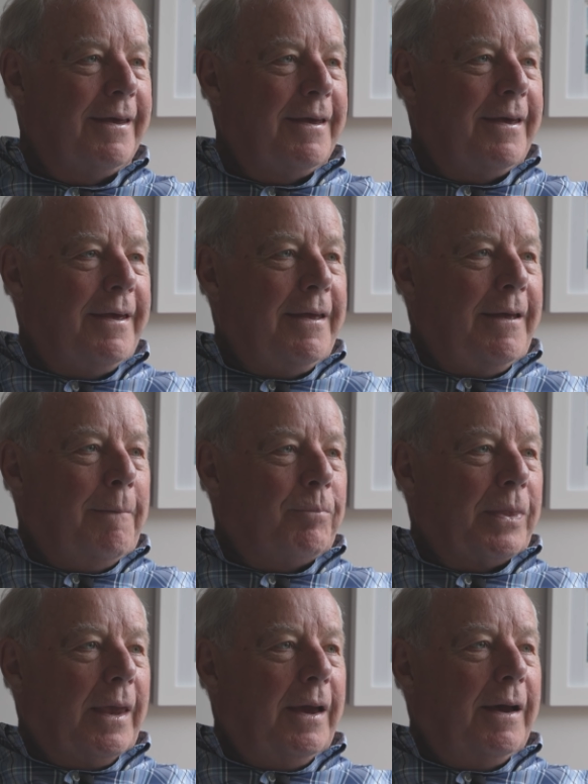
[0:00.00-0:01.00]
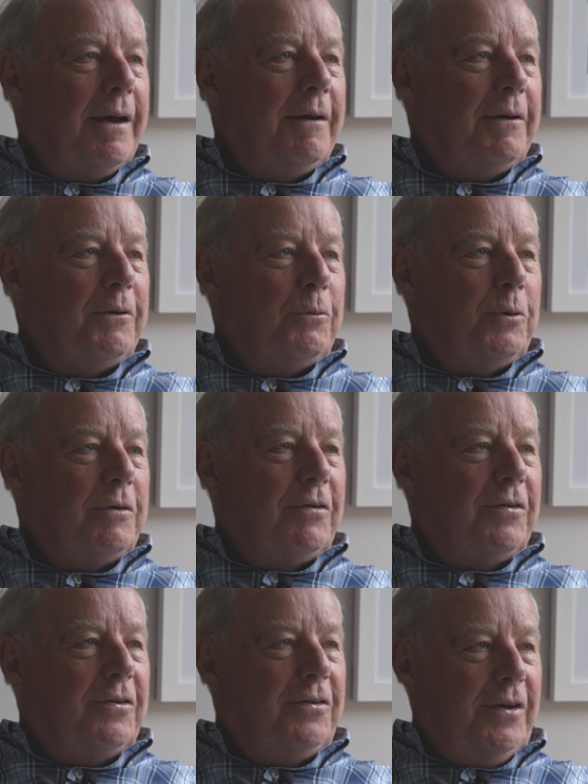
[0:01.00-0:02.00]
Okay. Uh, which
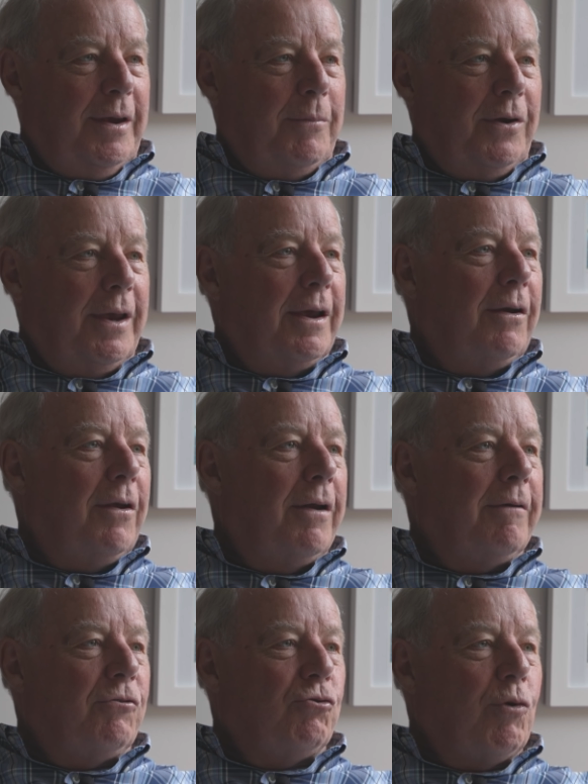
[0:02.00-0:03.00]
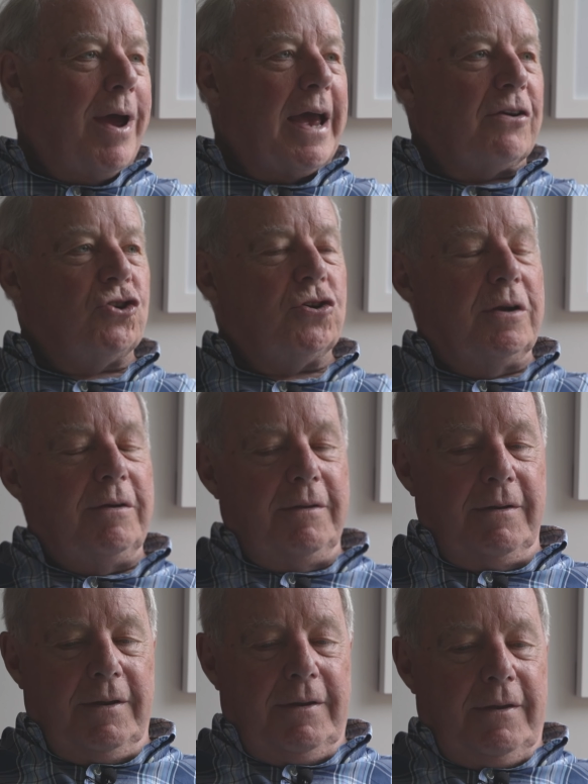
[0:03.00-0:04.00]
seemed to get a lot of traction.
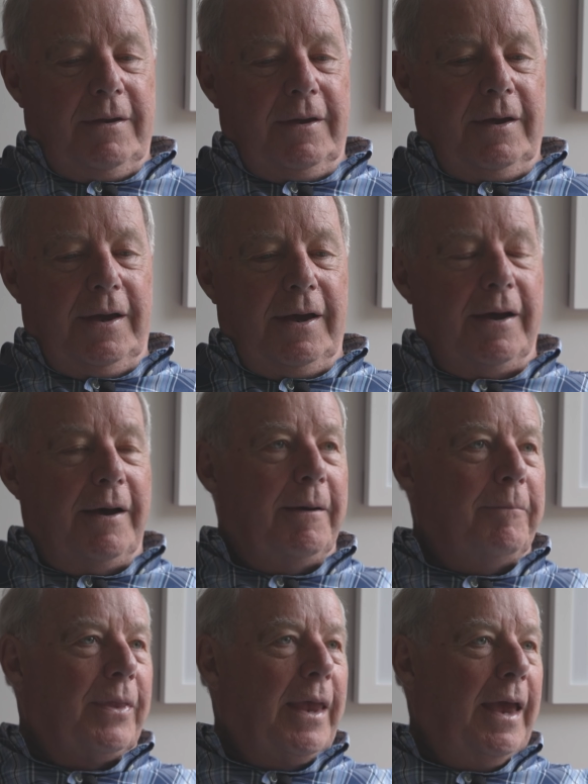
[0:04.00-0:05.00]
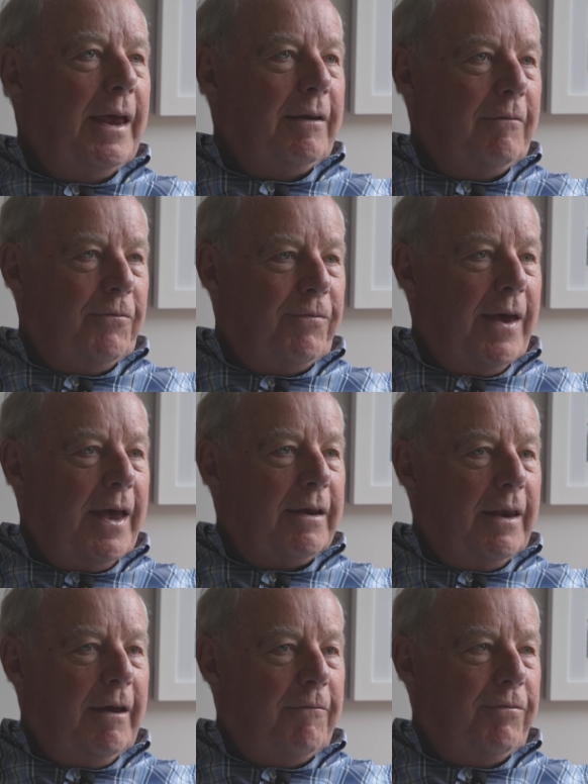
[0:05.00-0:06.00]
Um, and in
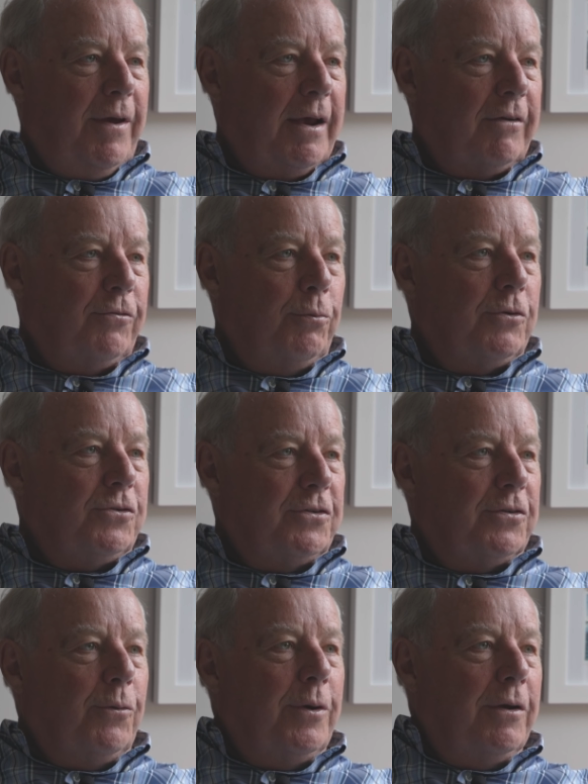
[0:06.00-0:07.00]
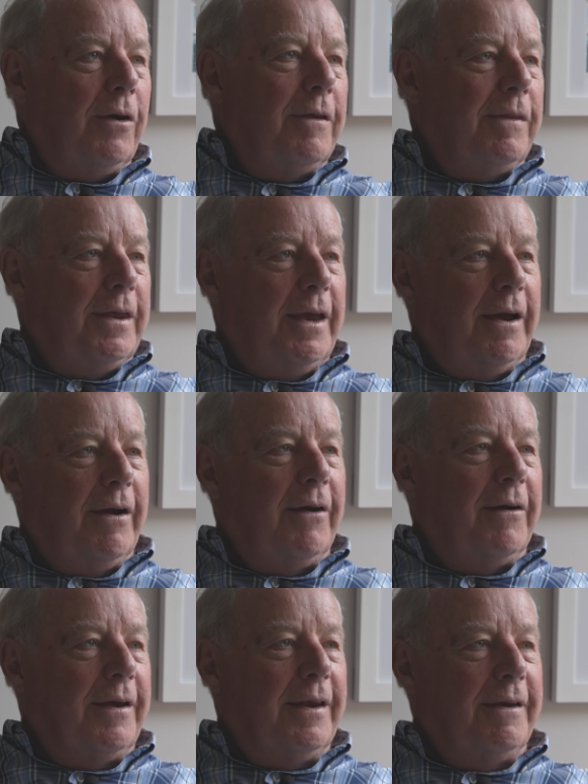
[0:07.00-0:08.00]
fact, FX were just going on the
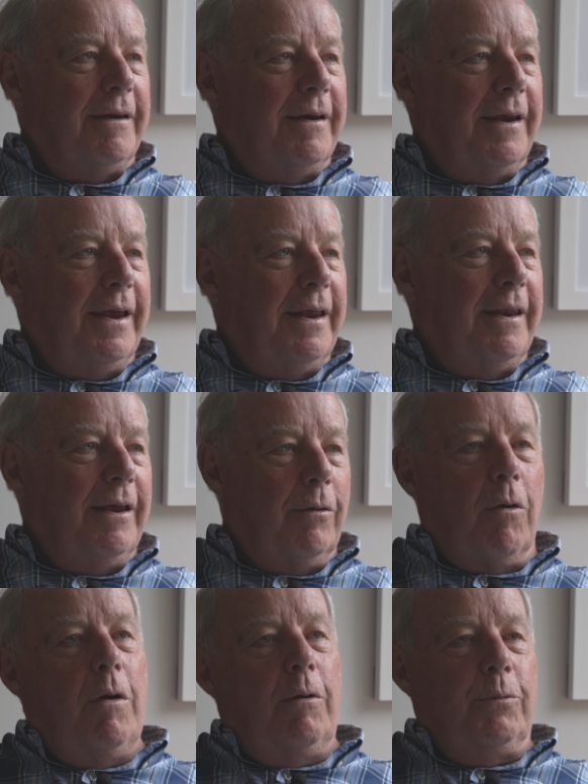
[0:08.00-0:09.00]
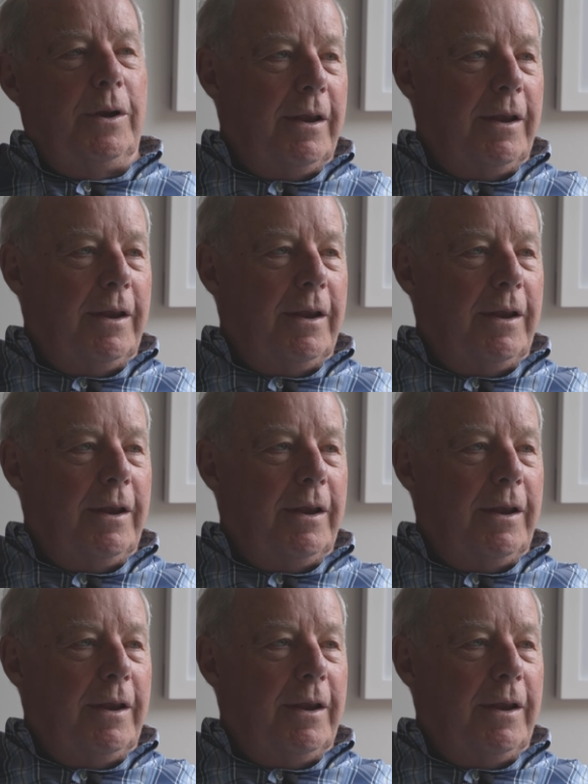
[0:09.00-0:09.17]
air, and, and they're, oh, we